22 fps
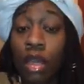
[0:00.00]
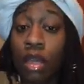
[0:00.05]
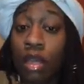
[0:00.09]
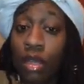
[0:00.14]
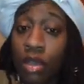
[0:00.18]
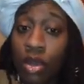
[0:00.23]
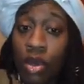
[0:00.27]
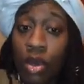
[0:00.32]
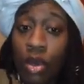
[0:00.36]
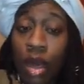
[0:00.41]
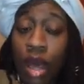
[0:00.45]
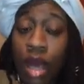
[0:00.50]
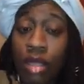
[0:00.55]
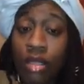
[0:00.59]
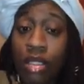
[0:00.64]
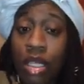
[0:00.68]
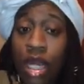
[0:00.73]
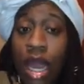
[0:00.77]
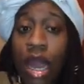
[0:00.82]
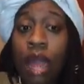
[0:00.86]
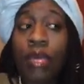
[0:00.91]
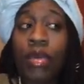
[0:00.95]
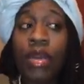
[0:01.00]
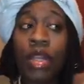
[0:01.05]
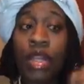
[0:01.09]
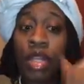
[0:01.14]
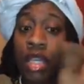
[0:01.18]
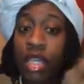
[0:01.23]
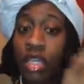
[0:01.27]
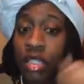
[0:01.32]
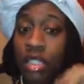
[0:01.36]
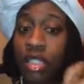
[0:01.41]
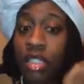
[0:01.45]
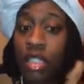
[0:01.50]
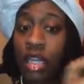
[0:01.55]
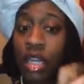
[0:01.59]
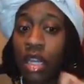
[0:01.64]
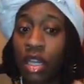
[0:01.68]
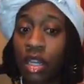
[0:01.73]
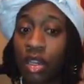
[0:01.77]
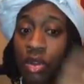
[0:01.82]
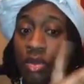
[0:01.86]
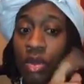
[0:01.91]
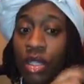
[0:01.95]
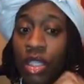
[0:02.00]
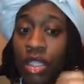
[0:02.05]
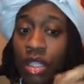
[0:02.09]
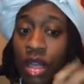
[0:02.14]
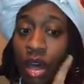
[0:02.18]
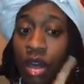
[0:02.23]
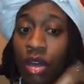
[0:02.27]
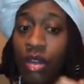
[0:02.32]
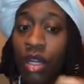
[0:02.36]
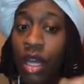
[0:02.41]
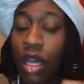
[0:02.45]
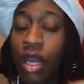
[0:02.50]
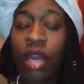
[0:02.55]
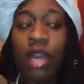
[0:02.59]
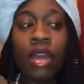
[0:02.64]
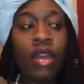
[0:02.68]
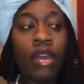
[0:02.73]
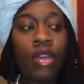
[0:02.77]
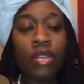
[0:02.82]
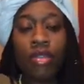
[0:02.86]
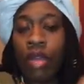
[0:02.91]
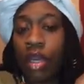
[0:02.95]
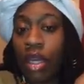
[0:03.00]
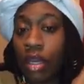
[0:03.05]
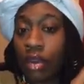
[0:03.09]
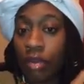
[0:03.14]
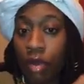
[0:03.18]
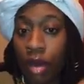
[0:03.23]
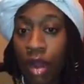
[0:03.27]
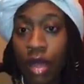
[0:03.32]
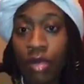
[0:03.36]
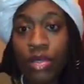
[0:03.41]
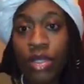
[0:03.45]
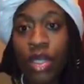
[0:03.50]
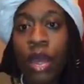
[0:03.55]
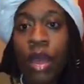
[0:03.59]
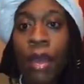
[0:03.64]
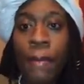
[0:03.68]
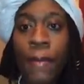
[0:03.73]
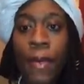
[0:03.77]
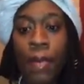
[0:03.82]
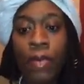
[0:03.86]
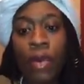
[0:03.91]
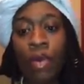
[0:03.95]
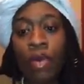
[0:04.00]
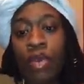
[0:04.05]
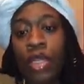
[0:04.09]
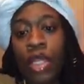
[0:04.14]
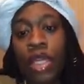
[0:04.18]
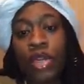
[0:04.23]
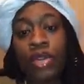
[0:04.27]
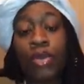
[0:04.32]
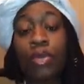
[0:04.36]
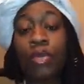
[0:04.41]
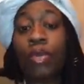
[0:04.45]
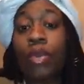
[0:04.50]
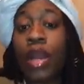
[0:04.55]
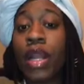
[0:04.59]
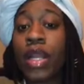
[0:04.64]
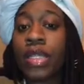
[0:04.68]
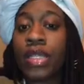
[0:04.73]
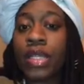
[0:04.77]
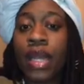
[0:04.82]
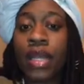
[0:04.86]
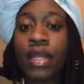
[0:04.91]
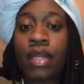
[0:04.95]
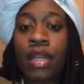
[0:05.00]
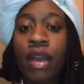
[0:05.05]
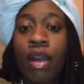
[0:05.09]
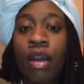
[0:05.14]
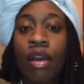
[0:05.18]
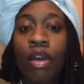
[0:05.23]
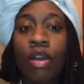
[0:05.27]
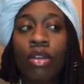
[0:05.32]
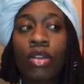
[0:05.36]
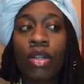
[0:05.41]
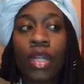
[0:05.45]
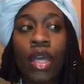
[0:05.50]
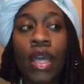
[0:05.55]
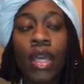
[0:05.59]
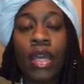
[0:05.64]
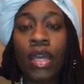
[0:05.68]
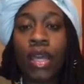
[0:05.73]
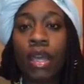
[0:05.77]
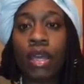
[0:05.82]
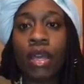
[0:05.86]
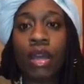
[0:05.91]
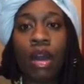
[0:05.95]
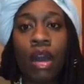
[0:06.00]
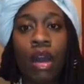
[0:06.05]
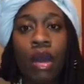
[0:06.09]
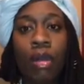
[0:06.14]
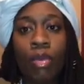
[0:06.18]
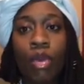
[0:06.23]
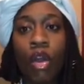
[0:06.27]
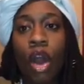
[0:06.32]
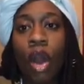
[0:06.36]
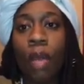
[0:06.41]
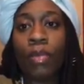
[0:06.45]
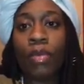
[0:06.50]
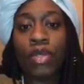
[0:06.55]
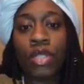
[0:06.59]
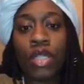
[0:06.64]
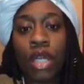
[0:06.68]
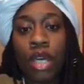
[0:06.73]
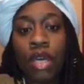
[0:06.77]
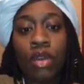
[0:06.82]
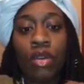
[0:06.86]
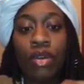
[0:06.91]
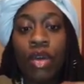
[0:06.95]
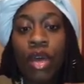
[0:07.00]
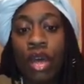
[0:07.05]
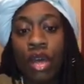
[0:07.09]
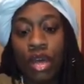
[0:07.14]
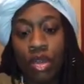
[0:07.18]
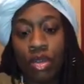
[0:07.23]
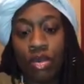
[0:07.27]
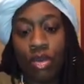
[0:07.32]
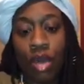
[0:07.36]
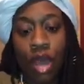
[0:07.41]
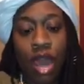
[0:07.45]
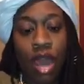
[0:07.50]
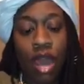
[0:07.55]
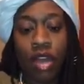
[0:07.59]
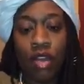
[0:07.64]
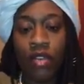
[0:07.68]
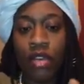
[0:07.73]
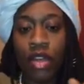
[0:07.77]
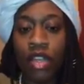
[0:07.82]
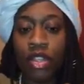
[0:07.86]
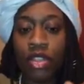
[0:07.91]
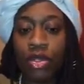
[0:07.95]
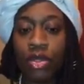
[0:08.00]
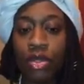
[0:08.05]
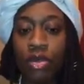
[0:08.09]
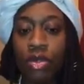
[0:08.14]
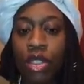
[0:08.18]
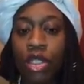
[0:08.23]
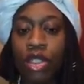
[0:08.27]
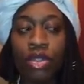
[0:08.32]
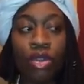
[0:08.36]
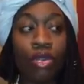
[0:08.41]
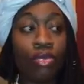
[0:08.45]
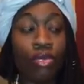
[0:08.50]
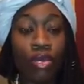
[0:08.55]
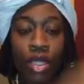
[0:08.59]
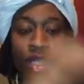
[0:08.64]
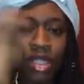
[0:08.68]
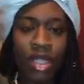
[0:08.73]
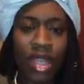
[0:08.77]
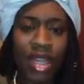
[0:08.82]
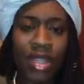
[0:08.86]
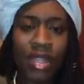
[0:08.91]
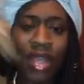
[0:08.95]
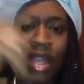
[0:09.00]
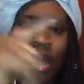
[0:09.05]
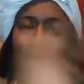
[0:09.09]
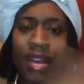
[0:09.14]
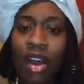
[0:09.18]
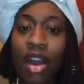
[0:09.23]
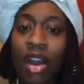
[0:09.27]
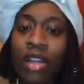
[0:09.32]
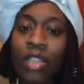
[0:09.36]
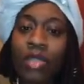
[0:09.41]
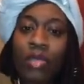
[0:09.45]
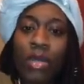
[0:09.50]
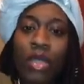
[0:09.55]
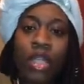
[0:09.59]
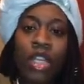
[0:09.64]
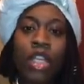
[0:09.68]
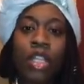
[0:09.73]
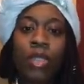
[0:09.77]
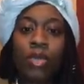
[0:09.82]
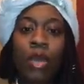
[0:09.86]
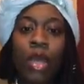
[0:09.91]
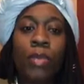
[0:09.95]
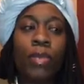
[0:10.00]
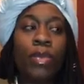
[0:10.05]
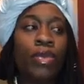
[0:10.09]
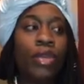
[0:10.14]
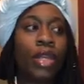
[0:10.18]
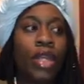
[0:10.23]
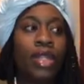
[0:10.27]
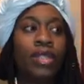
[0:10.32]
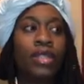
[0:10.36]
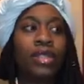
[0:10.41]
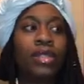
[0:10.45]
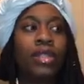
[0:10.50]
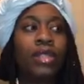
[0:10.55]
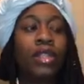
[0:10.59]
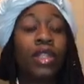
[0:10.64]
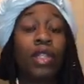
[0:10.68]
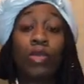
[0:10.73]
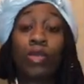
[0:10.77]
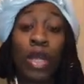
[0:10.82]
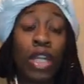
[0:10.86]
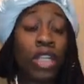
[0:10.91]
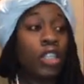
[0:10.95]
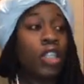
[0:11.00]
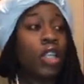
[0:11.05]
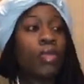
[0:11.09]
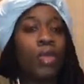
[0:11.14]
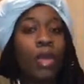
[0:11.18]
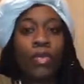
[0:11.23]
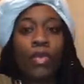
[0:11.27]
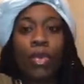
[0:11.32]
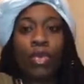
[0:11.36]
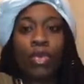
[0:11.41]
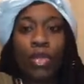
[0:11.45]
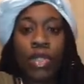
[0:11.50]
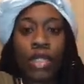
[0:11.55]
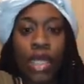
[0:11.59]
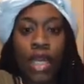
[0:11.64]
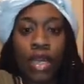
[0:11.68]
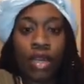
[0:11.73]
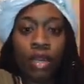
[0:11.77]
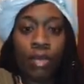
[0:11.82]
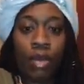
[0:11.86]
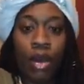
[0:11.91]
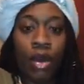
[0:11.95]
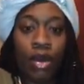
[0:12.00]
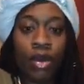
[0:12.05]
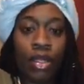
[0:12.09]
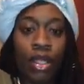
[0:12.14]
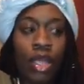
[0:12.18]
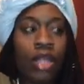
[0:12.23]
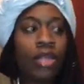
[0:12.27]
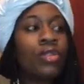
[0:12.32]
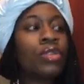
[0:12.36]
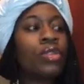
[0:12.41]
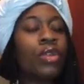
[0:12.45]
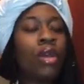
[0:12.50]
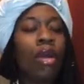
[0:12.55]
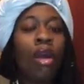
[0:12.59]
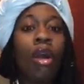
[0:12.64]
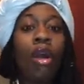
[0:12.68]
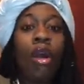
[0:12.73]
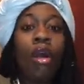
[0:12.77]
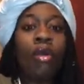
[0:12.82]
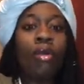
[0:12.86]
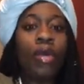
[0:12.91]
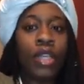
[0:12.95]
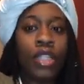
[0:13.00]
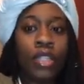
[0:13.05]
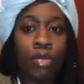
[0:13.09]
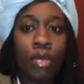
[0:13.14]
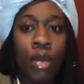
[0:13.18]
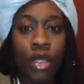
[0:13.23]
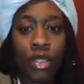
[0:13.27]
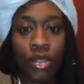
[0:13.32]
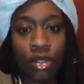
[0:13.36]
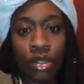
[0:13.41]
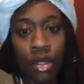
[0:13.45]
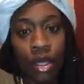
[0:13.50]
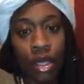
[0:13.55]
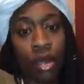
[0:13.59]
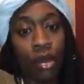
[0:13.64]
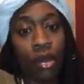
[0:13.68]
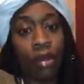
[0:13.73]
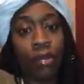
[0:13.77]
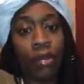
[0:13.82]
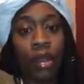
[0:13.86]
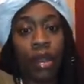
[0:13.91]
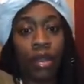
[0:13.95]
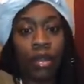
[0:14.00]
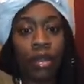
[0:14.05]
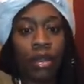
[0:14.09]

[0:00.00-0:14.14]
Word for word: you know how tiring it is to sit here and do this all day. You get cramps. People that do braids like that all day get um, carpal tunnel. You have issues with your wrist like that. Cost these people they especially people who stand up all day, you should always make sure they are right,